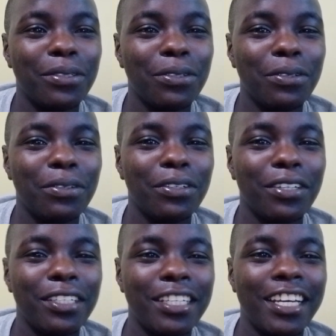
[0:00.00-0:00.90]
so
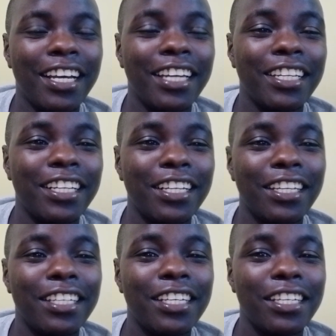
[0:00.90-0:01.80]
yeah,
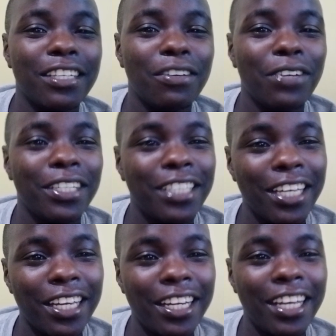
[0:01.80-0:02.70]
kindly just go and
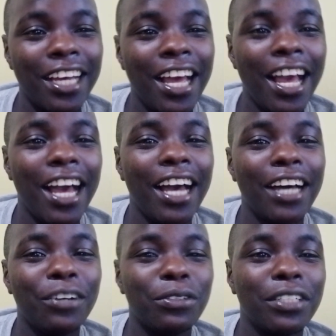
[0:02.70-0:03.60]
check
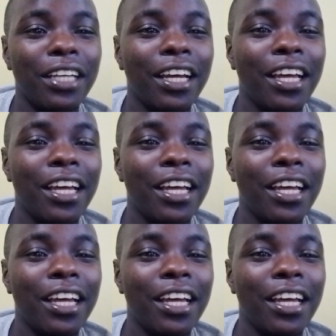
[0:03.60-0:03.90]
out,